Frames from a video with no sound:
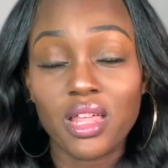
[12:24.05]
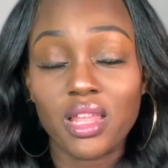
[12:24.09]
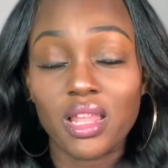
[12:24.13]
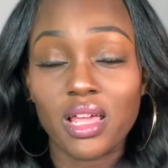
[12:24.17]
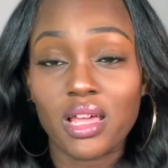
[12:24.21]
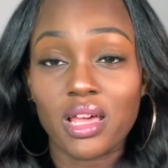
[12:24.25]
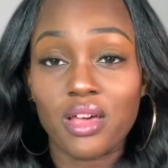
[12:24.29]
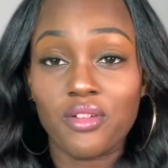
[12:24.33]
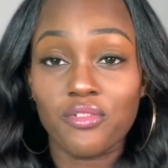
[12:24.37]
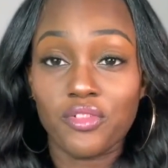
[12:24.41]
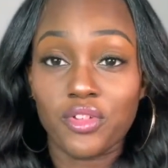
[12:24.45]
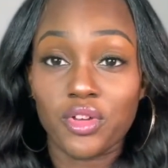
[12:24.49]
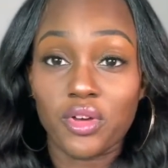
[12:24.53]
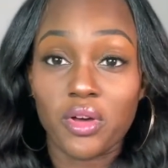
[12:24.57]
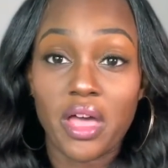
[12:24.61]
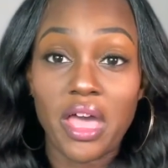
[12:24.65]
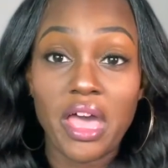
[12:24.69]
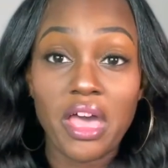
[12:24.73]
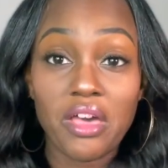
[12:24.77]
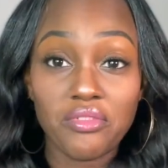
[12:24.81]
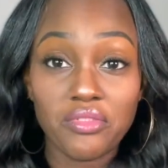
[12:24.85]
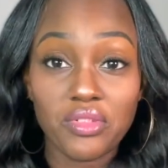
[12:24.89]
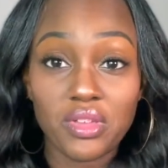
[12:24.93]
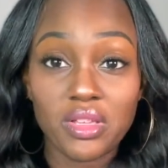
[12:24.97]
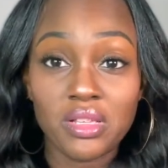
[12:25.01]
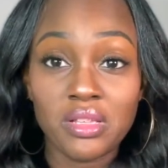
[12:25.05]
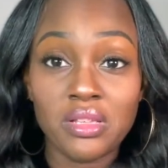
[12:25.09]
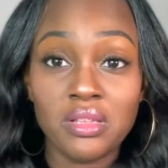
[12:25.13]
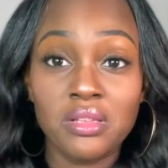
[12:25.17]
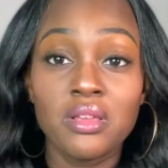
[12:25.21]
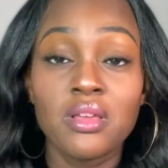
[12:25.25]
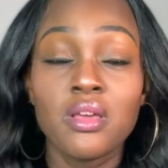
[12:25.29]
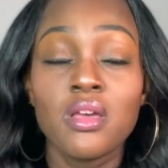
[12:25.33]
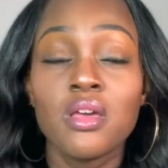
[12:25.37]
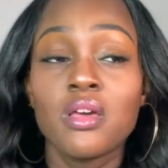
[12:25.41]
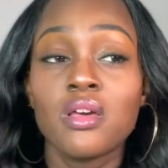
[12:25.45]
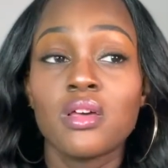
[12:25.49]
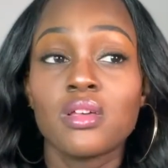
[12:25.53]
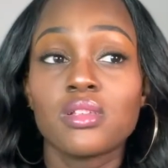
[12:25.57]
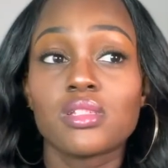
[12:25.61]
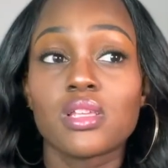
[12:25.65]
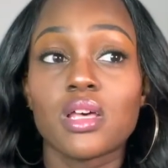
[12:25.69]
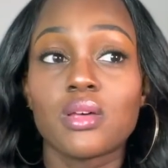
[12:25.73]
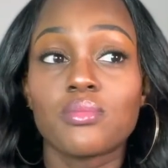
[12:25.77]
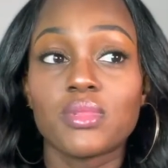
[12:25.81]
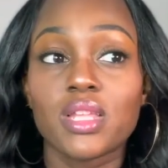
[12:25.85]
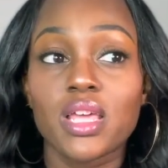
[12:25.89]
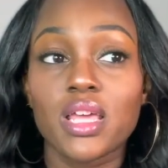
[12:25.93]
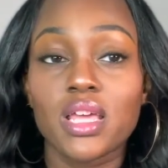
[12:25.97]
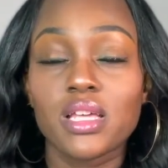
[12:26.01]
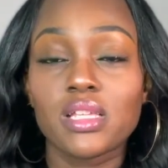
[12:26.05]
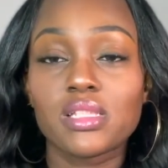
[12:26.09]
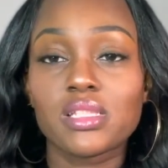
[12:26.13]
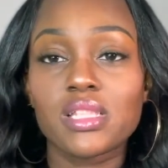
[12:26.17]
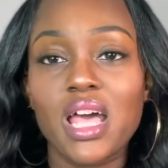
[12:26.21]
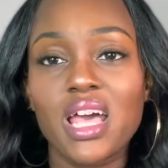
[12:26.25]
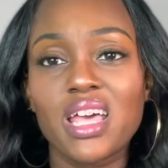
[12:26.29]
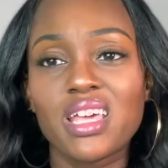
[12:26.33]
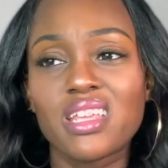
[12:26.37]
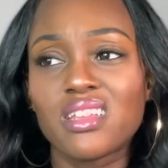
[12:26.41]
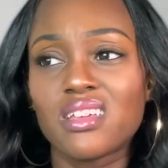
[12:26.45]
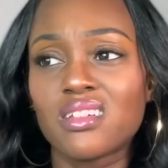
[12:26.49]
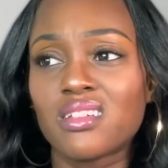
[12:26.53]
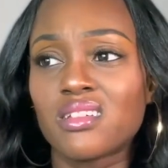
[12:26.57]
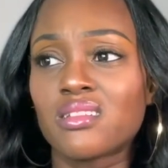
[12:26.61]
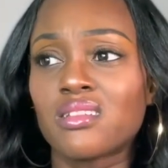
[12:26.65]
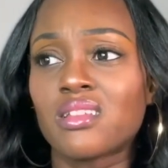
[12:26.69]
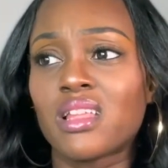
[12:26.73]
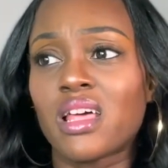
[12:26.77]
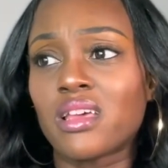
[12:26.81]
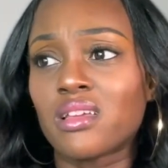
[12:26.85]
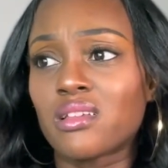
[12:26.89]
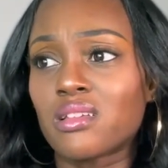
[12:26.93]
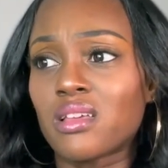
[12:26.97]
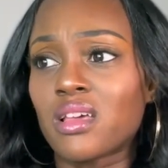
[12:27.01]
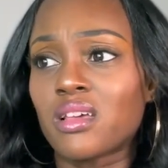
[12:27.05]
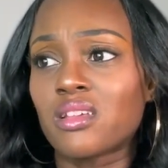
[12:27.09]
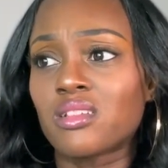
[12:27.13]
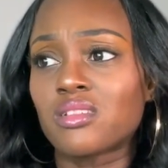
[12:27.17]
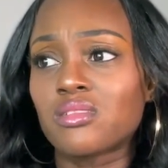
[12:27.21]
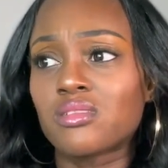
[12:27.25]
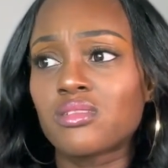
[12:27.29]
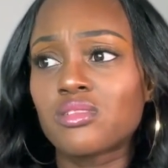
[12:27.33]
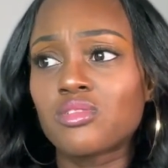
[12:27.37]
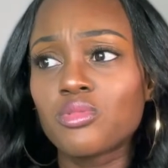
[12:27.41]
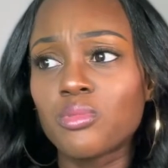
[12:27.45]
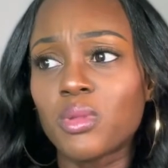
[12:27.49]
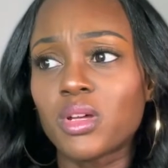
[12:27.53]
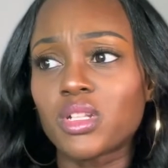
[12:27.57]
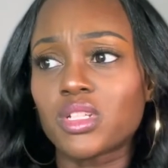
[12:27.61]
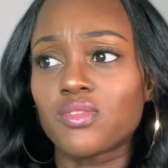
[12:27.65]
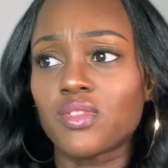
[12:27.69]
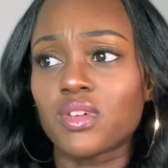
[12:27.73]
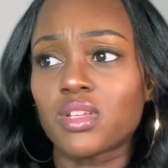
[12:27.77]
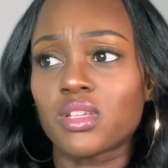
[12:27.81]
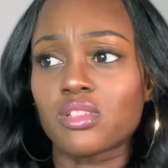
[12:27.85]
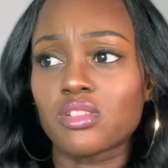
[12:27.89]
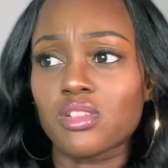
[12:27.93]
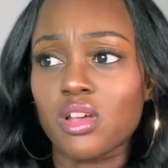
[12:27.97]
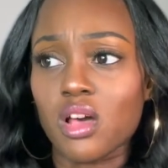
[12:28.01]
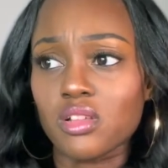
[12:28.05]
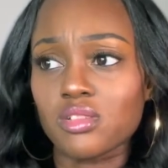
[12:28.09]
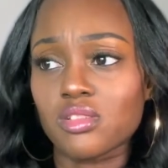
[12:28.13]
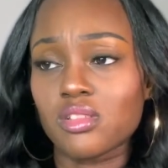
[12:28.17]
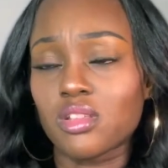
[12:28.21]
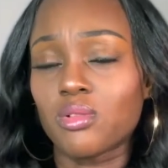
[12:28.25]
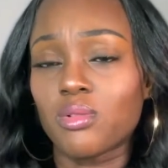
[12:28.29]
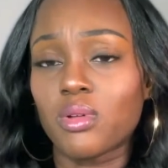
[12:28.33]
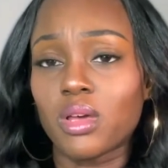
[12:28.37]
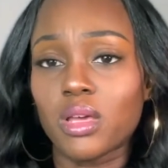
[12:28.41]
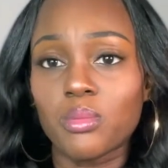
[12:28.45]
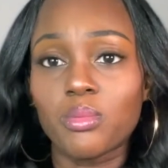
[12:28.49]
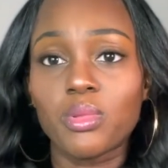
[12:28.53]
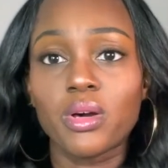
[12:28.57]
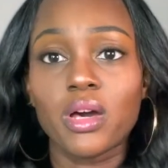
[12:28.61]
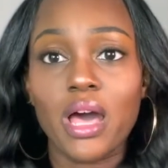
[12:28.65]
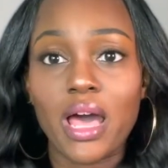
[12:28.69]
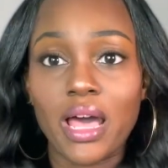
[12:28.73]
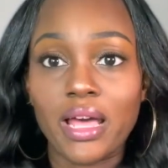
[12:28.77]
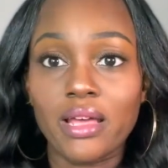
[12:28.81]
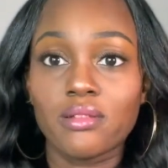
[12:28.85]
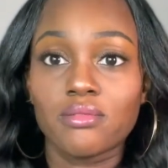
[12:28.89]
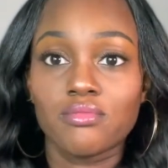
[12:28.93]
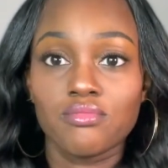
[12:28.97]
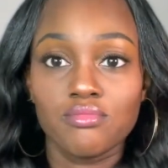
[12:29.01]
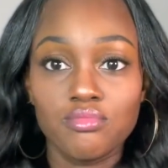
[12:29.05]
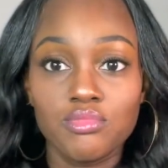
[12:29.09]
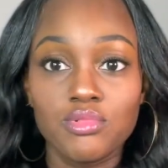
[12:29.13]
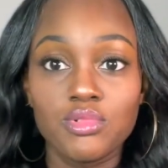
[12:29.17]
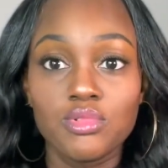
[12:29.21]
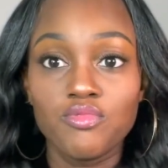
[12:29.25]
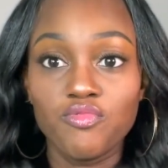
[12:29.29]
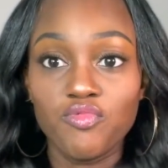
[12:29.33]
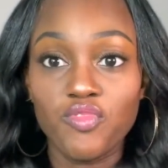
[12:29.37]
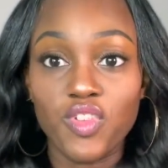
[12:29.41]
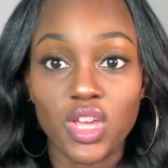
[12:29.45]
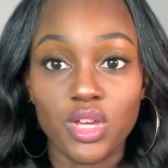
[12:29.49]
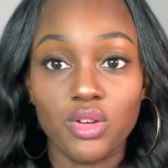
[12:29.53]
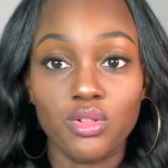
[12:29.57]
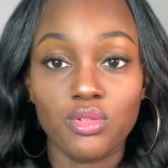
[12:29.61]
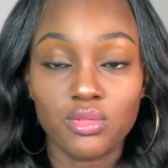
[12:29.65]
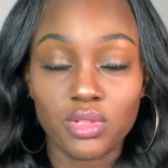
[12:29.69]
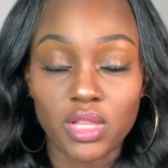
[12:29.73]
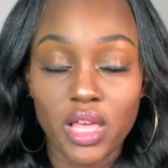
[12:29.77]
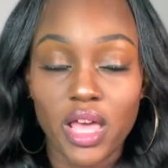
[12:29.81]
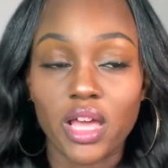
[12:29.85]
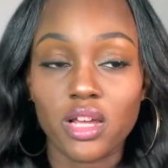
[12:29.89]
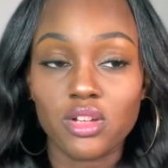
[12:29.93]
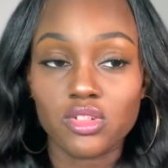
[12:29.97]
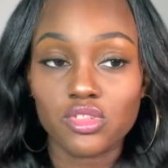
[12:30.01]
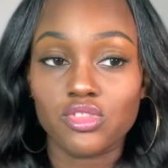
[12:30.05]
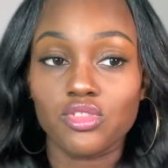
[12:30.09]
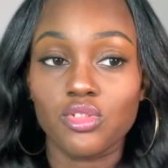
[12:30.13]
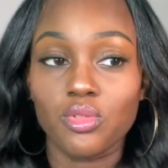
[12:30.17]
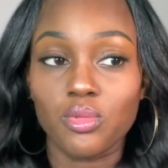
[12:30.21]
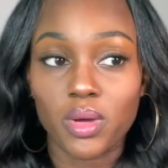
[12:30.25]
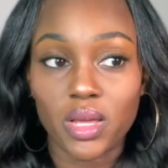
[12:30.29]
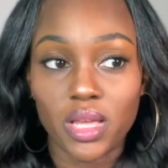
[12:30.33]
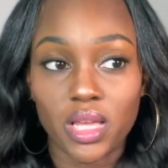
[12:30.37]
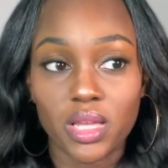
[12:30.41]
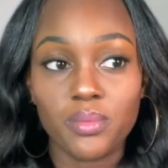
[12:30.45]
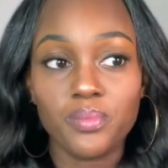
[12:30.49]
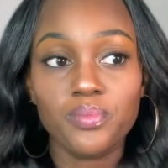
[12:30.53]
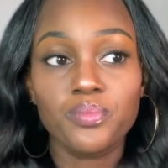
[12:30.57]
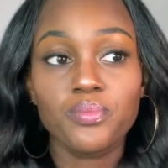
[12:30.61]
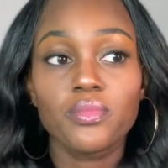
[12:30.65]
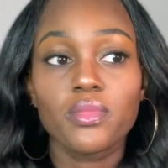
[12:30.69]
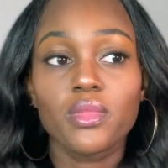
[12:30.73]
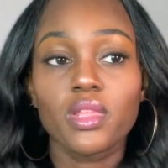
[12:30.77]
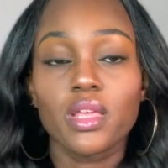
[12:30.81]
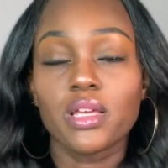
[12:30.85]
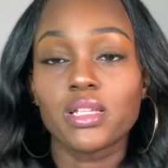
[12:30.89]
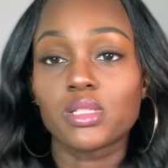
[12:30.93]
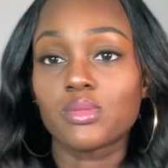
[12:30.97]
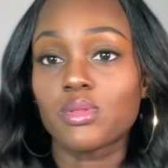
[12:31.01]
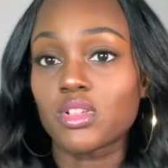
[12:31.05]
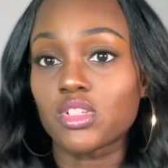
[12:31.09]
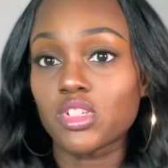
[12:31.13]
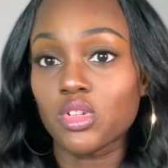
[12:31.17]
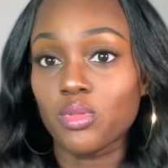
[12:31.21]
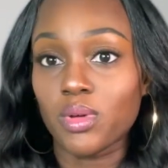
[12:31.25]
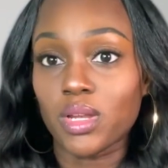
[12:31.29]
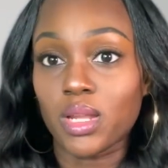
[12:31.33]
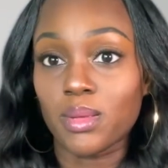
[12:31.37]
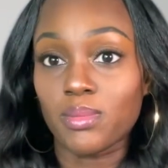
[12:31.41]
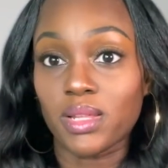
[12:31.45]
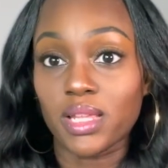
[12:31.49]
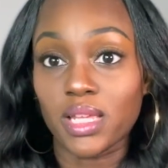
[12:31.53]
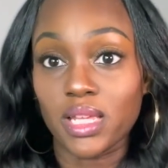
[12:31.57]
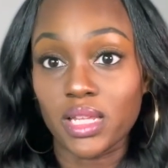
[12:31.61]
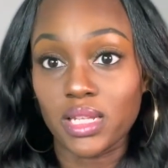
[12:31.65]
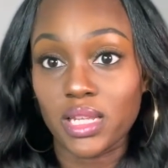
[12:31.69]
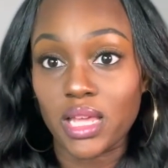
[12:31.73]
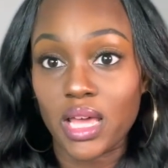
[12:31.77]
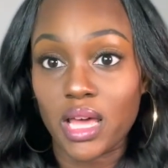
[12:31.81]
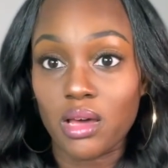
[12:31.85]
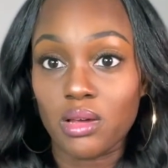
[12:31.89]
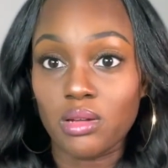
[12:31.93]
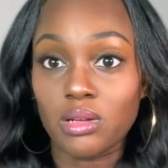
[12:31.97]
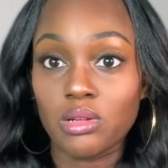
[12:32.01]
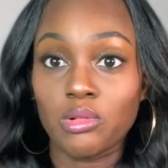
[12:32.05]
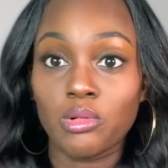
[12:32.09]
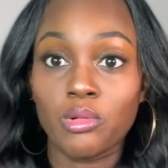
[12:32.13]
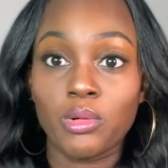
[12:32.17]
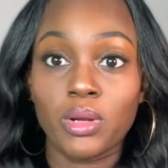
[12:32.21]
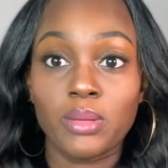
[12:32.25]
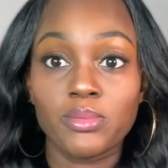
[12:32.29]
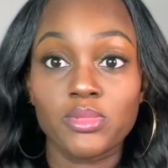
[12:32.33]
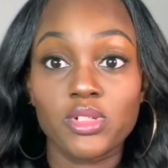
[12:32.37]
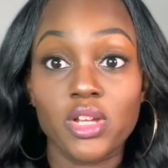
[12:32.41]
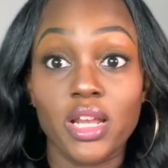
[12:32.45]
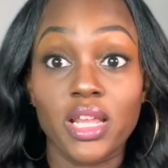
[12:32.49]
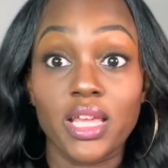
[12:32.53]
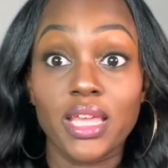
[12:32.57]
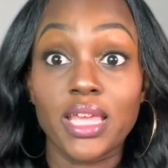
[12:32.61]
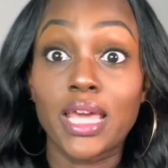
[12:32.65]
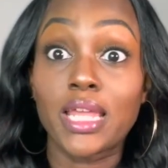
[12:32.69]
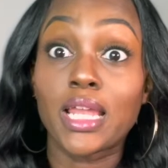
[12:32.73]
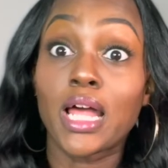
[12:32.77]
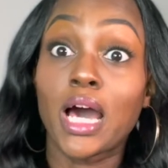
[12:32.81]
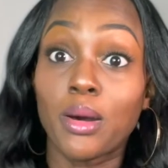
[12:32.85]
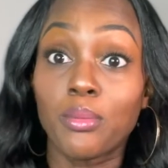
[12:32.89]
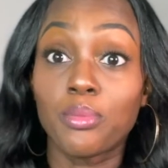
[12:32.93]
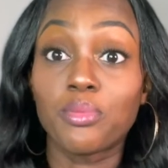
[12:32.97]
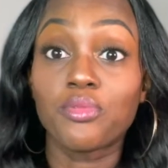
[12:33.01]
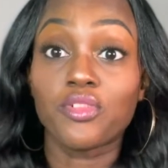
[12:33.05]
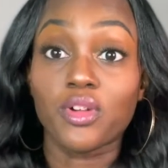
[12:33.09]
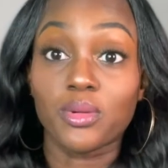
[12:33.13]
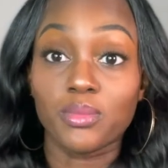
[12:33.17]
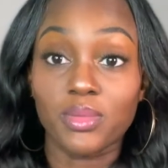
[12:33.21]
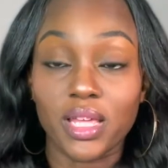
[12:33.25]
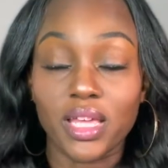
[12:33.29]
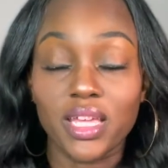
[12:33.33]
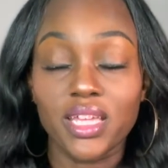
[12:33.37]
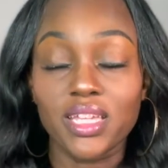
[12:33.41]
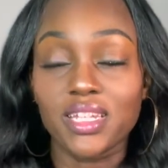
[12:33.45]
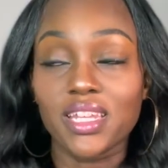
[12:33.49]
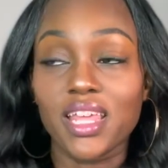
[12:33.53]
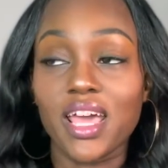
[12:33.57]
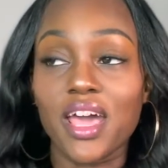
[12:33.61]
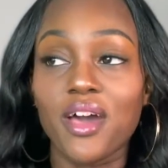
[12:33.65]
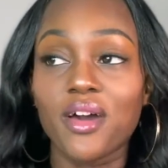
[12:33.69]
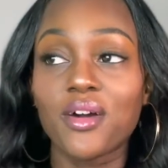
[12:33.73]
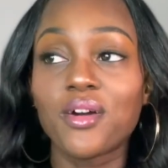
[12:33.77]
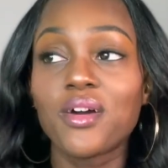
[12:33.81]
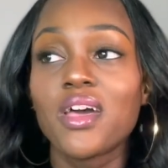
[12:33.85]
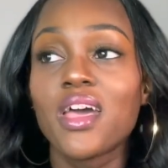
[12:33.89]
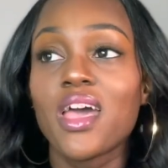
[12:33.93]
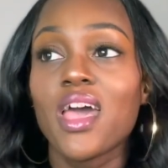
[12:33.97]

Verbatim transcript: Like I feel heavy some days, not in a like too much of an exhausting way, but I feel the extra weight especially when I'm laying down or when I'm trying to get up from laying down.